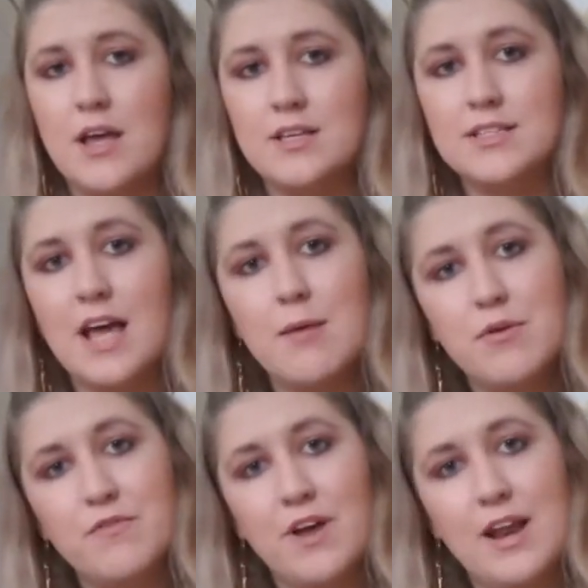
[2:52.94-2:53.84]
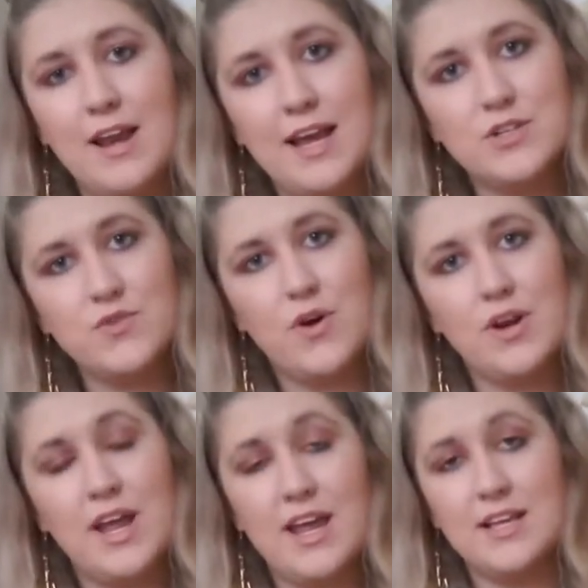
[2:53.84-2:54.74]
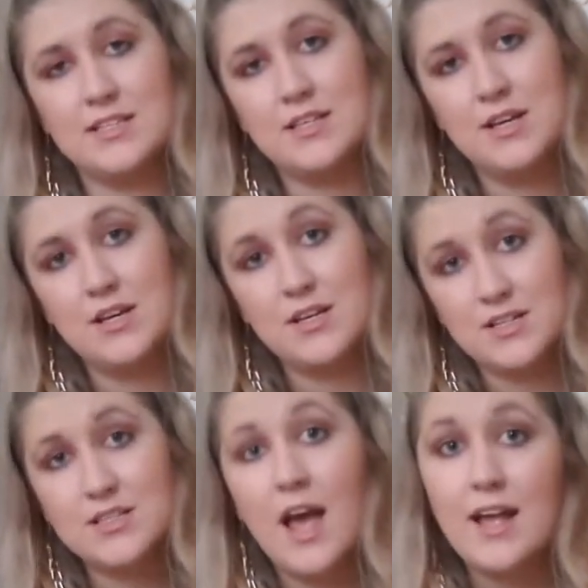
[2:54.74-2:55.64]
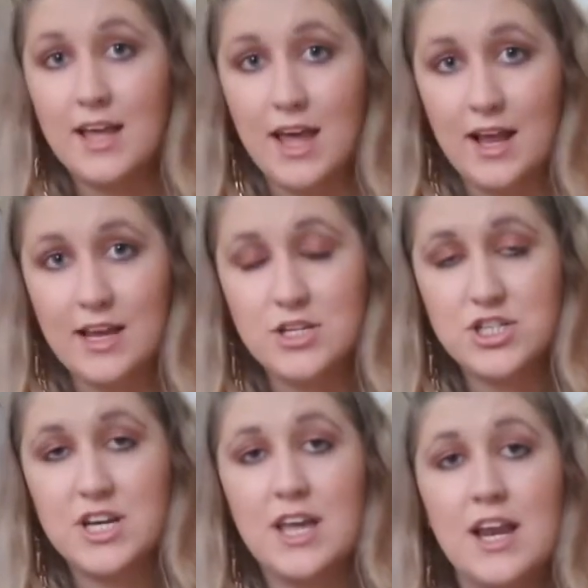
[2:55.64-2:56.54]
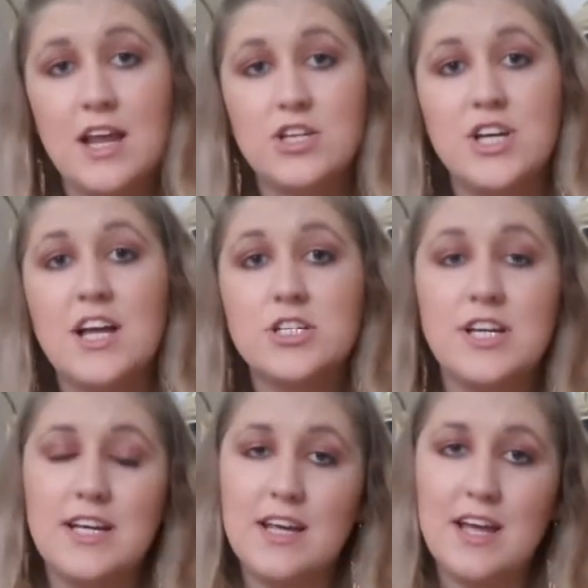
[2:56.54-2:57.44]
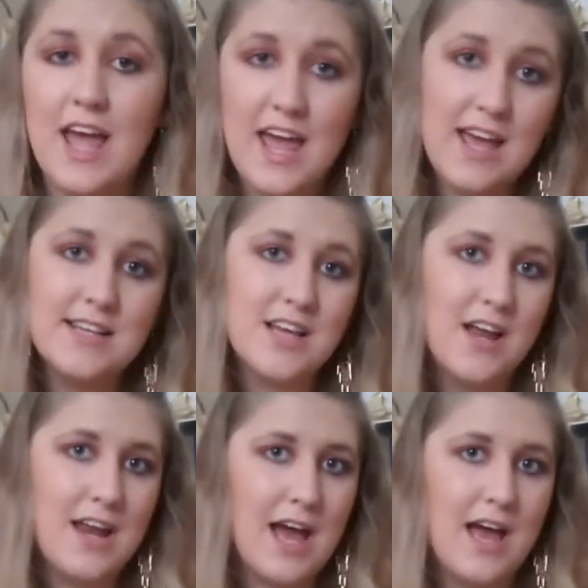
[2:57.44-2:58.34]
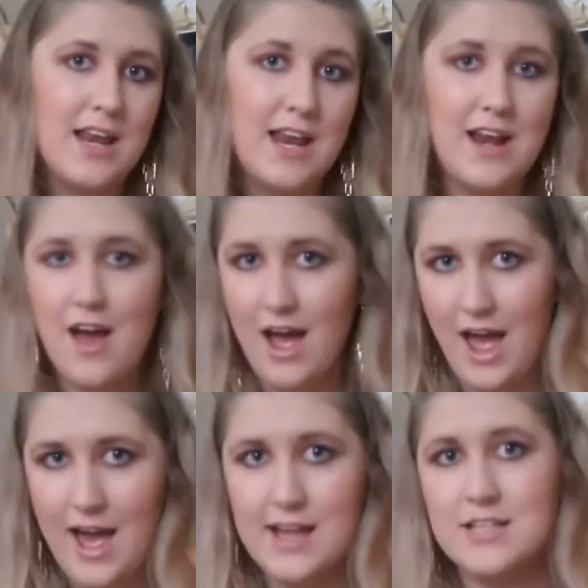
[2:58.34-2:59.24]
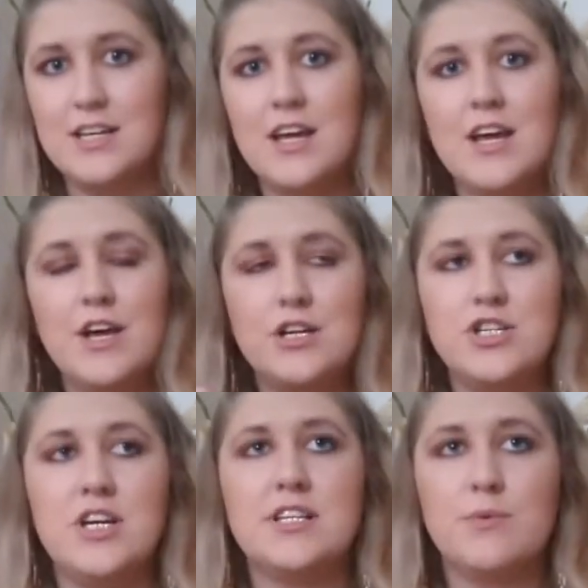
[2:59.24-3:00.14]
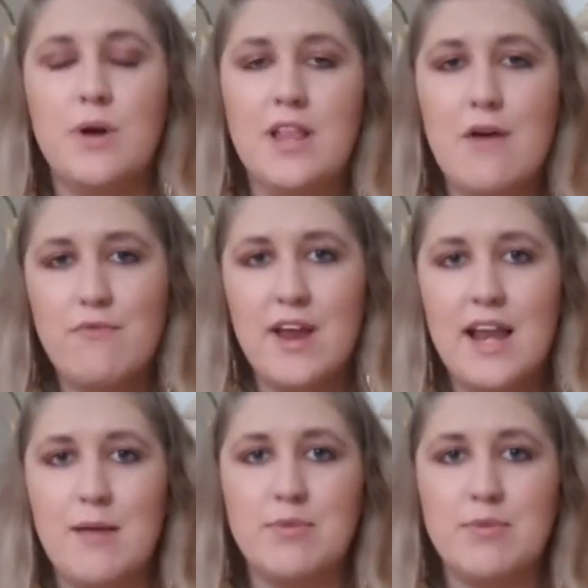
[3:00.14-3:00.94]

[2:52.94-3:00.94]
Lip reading: Sam, you find out later on, is psychic, and she actually hears her nan in her head, and she's the one that really